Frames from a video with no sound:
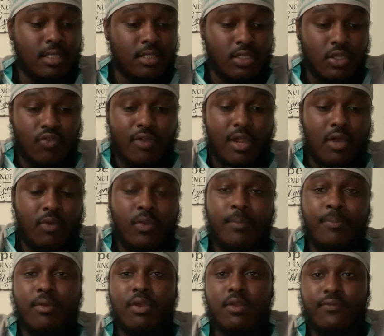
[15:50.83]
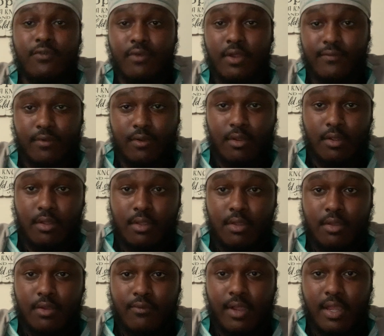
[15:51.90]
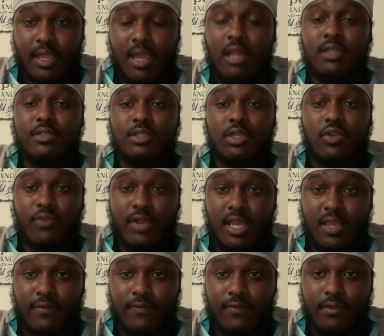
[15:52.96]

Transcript: underground we burn forever. Right? Hell is the grave.